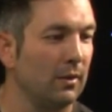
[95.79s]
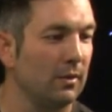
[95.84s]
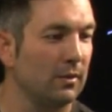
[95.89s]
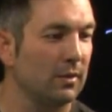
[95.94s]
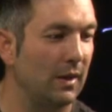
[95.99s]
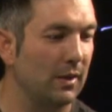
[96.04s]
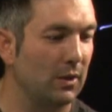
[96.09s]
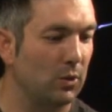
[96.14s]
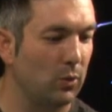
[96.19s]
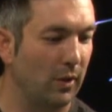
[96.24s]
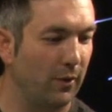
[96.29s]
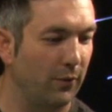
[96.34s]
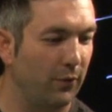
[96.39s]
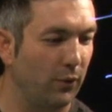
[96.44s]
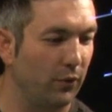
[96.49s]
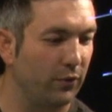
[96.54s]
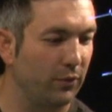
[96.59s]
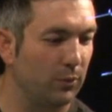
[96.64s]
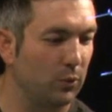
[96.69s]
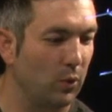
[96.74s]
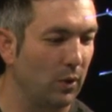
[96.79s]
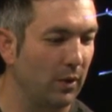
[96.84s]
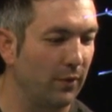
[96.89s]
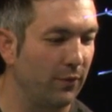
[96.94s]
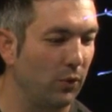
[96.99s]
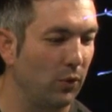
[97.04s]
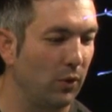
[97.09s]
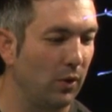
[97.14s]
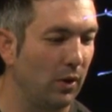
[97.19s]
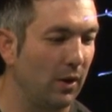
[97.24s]
take 24 from
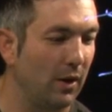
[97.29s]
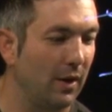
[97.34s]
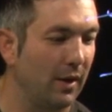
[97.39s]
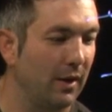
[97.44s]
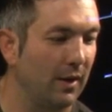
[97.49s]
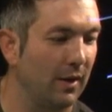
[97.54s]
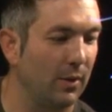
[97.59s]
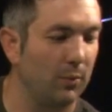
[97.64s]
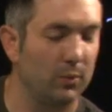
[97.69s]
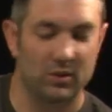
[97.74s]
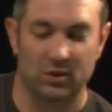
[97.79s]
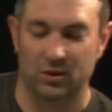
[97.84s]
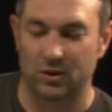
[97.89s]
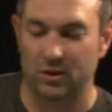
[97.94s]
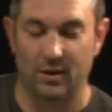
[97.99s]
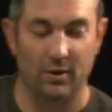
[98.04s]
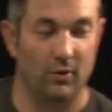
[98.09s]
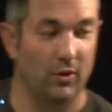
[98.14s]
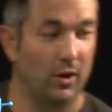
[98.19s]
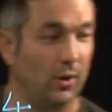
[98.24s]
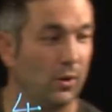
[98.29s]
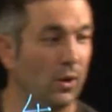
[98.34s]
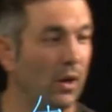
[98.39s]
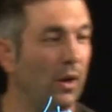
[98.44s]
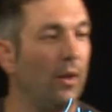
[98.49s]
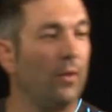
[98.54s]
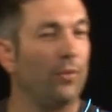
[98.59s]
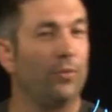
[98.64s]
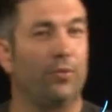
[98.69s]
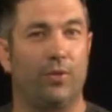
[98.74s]
24, I end up with zero.
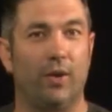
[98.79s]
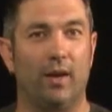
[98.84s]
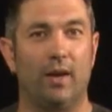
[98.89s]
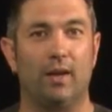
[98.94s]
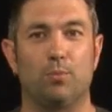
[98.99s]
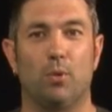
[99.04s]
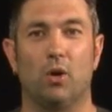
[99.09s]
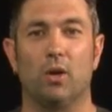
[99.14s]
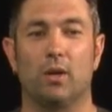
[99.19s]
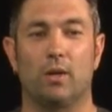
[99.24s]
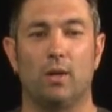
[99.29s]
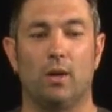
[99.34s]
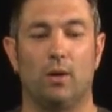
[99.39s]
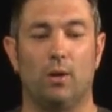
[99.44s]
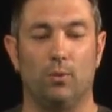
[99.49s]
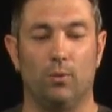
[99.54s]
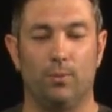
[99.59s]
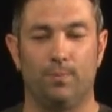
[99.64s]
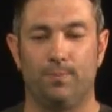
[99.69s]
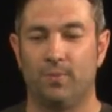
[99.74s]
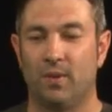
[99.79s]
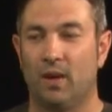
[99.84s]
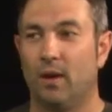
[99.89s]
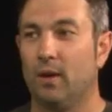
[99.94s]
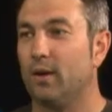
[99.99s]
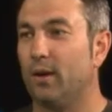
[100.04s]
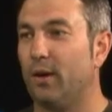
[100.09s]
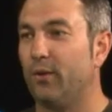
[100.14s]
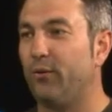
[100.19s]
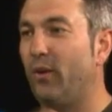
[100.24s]
There's my goal.
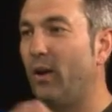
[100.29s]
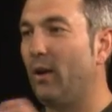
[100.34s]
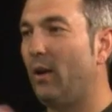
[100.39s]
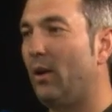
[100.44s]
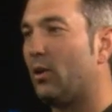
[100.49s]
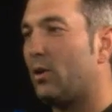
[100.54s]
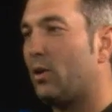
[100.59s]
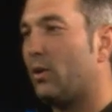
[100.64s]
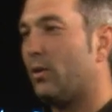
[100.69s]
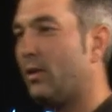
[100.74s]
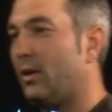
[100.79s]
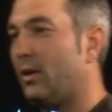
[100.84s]
Now, if I look at